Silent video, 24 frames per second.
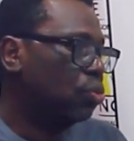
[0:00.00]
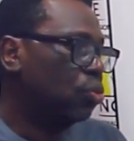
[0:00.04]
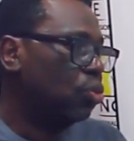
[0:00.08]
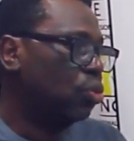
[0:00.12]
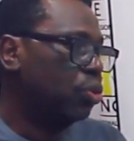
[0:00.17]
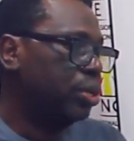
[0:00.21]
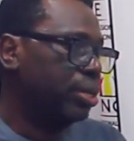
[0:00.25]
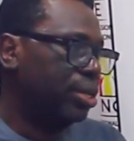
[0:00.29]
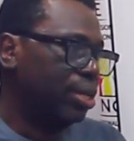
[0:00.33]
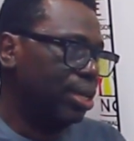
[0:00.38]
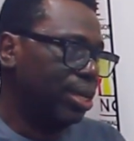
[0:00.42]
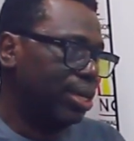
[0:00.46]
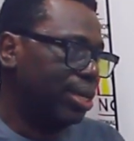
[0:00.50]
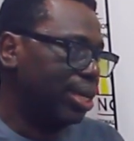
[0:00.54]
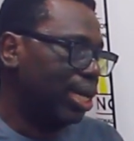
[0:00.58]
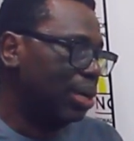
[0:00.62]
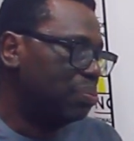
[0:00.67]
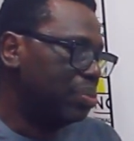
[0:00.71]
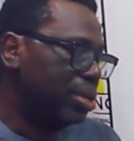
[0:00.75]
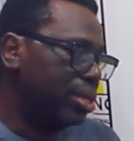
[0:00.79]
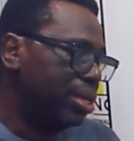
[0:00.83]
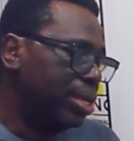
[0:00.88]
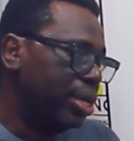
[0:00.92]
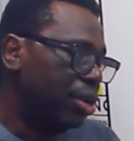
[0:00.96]
or it
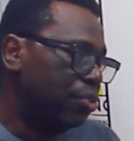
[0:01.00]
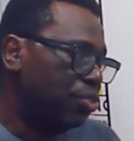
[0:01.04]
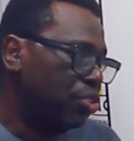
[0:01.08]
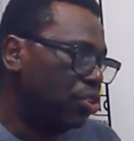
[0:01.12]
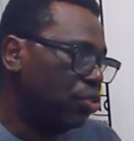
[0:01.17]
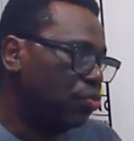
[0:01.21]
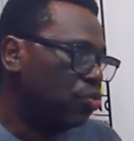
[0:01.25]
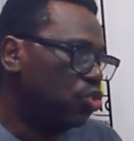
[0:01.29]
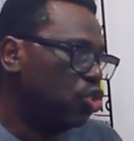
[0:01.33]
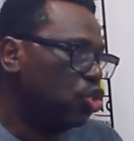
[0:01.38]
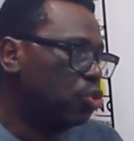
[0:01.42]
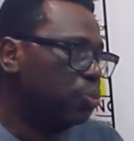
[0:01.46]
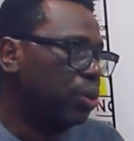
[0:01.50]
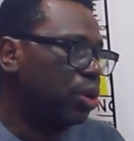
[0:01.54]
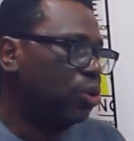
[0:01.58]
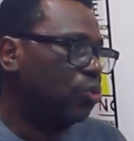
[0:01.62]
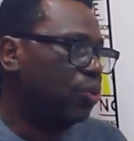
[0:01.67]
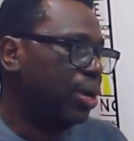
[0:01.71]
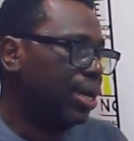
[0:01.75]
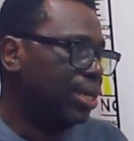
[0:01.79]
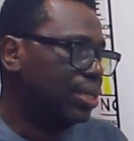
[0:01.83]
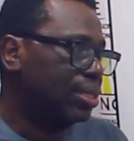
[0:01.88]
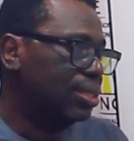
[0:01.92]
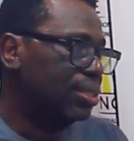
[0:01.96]
can be in the area of
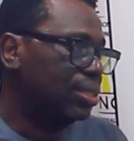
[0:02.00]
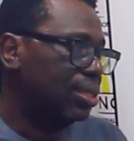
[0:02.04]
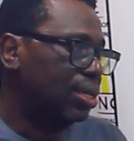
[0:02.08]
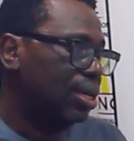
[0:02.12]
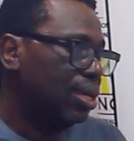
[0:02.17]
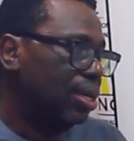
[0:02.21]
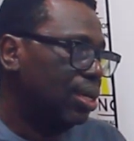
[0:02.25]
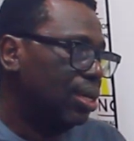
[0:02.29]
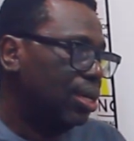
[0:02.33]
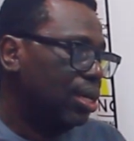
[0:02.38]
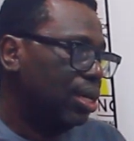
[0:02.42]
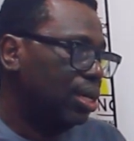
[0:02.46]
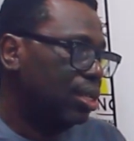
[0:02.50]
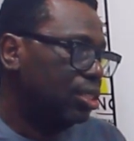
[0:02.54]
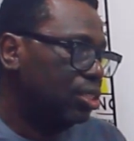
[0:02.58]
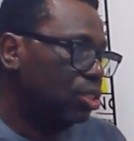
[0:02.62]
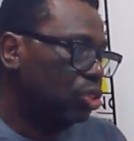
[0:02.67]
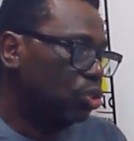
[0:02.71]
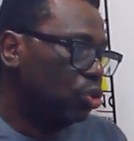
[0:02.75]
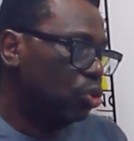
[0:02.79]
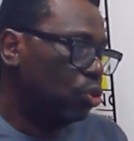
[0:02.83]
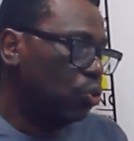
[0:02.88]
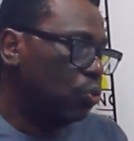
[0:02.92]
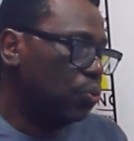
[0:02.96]
human rights. And
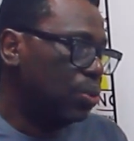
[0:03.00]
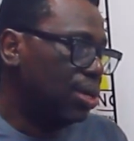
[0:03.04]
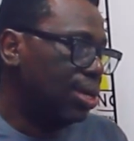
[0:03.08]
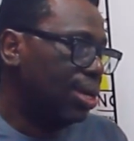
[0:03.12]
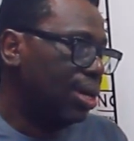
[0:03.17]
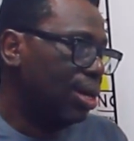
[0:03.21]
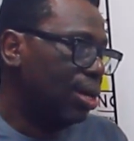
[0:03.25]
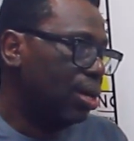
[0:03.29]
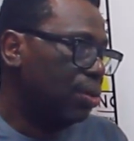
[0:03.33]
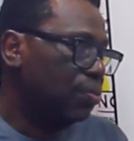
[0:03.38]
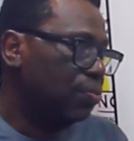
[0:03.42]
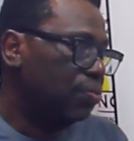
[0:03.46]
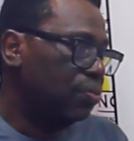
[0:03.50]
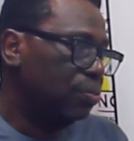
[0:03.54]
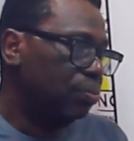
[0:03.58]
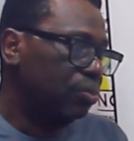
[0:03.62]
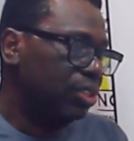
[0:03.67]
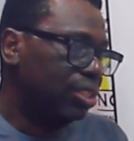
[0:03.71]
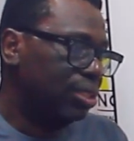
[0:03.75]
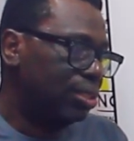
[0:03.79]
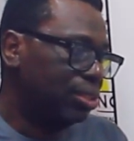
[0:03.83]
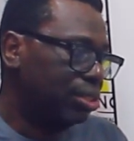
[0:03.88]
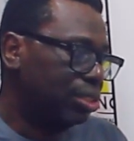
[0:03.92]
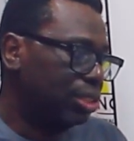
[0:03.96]
so we have
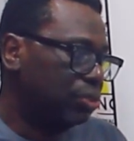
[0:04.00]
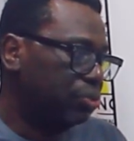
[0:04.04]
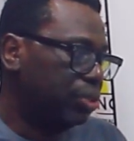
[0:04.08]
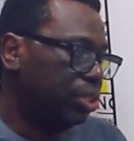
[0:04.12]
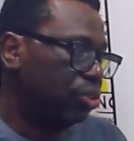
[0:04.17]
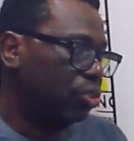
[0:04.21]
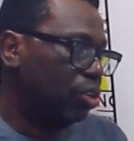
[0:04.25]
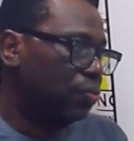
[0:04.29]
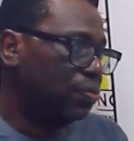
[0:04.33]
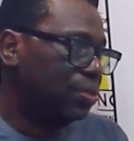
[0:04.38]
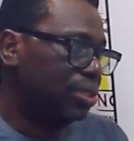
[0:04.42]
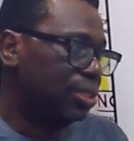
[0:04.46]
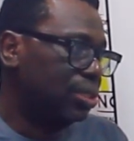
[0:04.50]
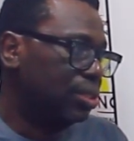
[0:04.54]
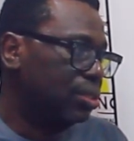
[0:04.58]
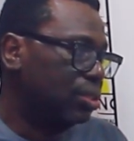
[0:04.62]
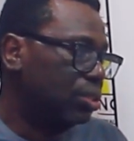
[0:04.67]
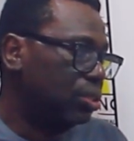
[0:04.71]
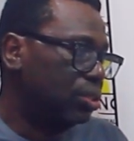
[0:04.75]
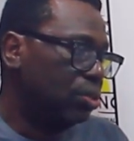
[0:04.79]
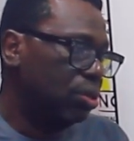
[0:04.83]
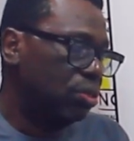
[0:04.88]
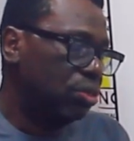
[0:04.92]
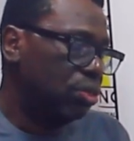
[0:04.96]
district
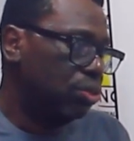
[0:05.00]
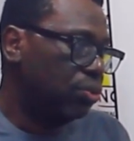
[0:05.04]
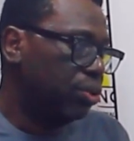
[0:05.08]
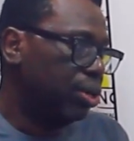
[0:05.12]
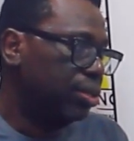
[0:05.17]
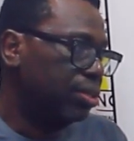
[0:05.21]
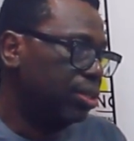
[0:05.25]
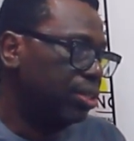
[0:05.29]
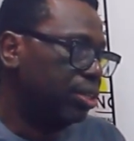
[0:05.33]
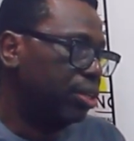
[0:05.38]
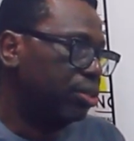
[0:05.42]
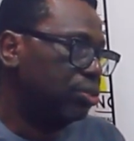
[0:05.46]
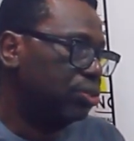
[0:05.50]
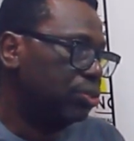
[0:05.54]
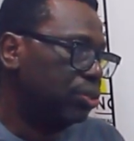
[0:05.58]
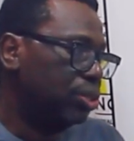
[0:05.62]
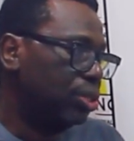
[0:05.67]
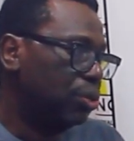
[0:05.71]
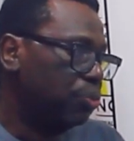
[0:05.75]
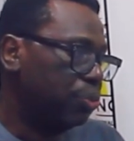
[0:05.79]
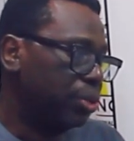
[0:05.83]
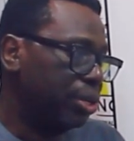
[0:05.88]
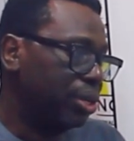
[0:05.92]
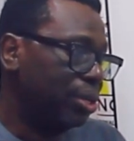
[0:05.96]
offices throughout the
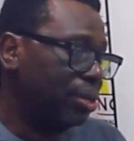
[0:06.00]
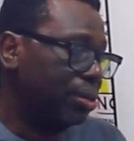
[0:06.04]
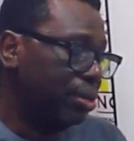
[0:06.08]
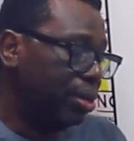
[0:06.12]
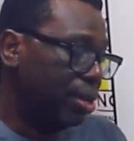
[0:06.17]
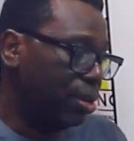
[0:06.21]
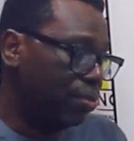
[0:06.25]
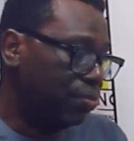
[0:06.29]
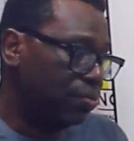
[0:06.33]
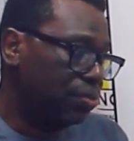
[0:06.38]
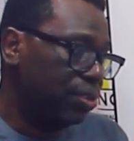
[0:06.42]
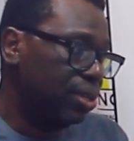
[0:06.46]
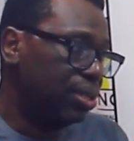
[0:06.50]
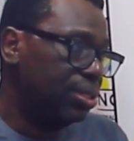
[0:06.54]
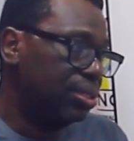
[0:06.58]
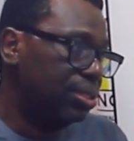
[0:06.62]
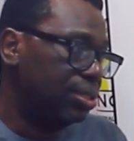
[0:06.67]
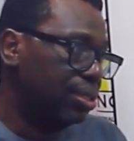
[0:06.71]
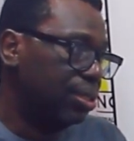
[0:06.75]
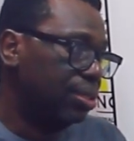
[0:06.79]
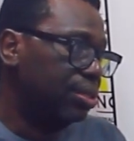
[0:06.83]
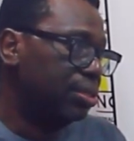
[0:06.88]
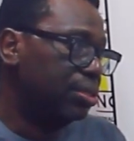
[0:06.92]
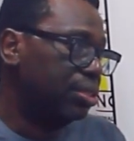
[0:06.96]
country. We're in every
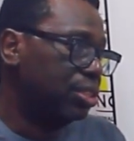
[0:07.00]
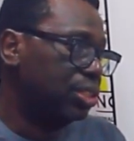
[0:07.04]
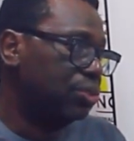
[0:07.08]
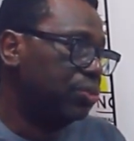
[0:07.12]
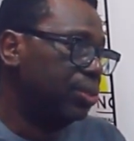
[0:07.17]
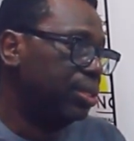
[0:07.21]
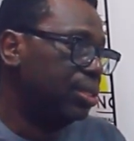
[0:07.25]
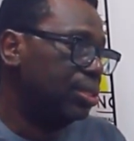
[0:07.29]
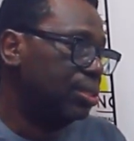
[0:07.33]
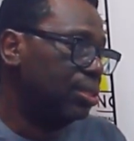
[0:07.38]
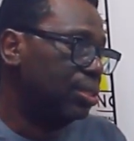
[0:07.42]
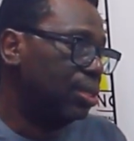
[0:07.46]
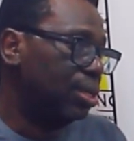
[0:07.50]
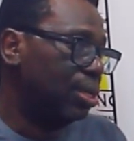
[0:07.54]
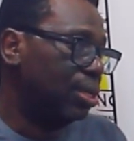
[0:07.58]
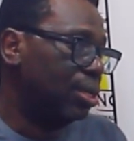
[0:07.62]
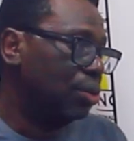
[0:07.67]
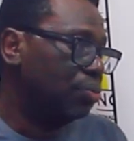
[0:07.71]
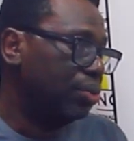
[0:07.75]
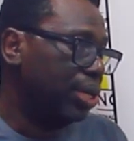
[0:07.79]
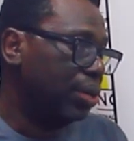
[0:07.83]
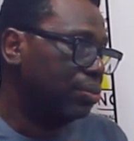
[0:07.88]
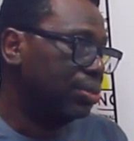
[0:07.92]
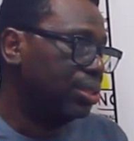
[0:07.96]
single district,
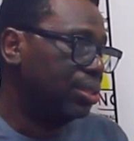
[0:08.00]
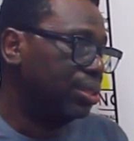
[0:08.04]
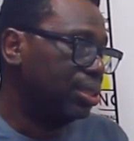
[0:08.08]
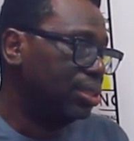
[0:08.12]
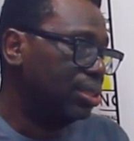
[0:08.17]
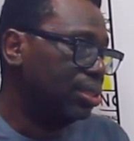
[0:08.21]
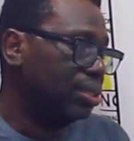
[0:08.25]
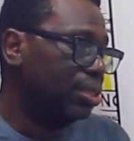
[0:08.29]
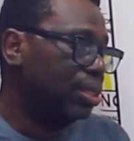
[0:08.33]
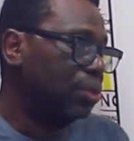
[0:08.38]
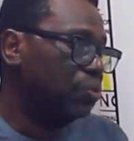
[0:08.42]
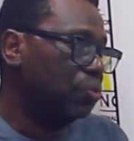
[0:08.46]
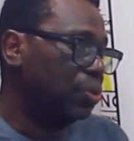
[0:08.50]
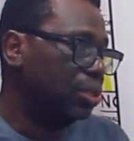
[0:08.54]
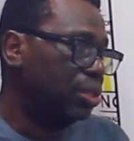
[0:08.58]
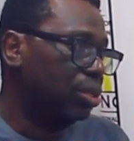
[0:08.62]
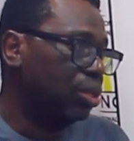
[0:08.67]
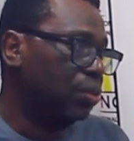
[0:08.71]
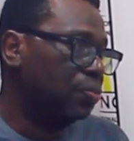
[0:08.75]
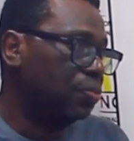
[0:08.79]
and we have 16 regional